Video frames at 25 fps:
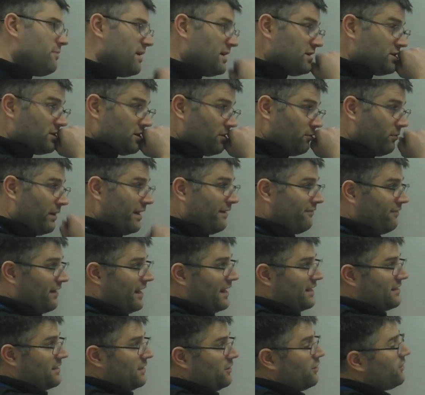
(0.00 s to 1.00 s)
measure the
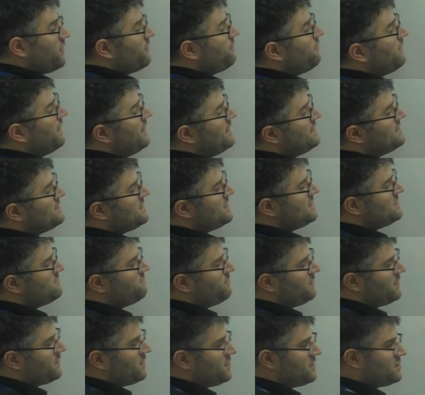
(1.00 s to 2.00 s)
wavelength in other places
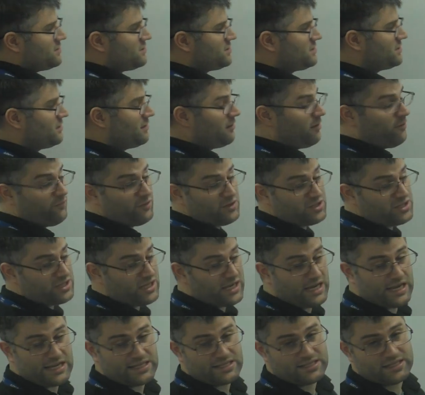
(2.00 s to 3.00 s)
because
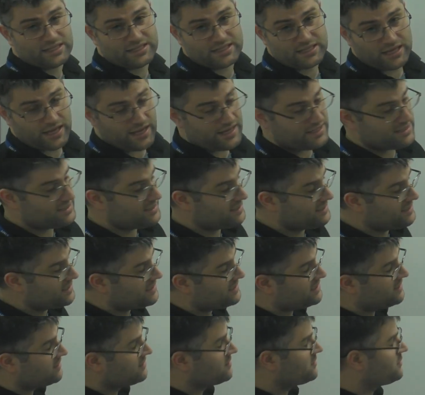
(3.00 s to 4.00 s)
obviously it's the
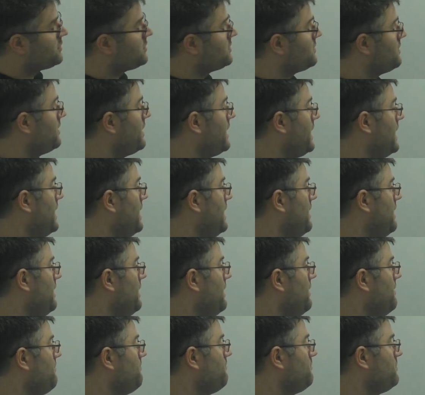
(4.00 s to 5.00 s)
distance
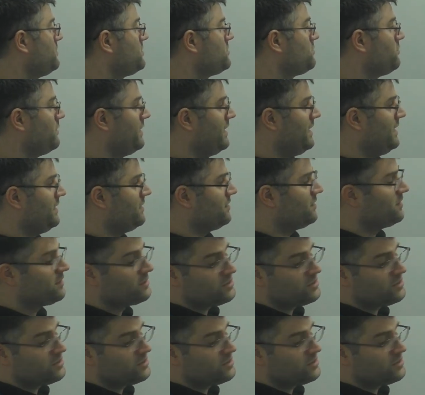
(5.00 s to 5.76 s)
between